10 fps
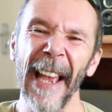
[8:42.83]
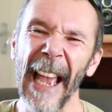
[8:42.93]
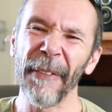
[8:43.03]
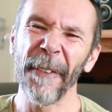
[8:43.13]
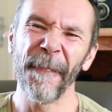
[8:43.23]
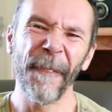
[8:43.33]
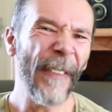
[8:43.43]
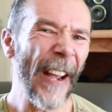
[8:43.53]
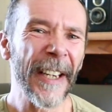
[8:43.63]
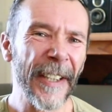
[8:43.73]
Have a
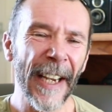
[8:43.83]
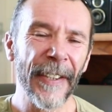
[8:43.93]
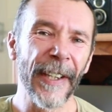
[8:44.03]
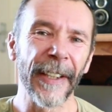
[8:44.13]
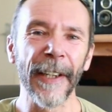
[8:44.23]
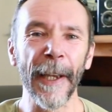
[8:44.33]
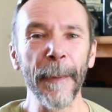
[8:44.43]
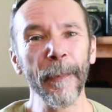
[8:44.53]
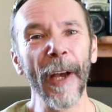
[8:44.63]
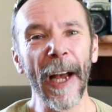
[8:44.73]
fantastic day.
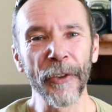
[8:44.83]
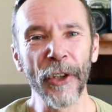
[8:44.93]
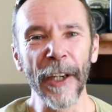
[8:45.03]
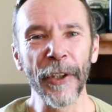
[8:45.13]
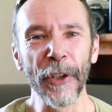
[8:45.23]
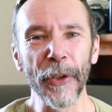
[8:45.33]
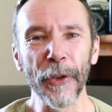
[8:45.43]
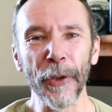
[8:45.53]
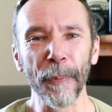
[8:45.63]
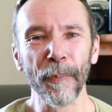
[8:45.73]
I'll chat to you
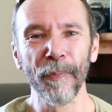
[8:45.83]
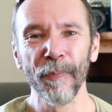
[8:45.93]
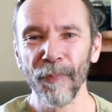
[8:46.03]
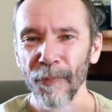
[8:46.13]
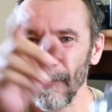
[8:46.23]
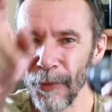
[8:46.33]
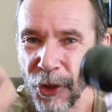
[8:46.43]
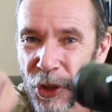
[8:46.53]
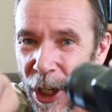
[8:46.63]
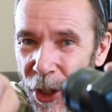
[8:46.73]
soon.
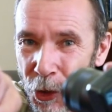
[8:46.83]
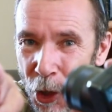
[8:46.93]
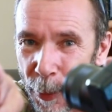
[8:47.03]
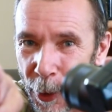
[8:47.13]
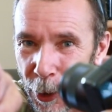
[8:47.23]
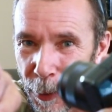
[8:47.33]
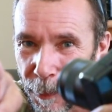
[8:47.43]
Cheers, Joburg.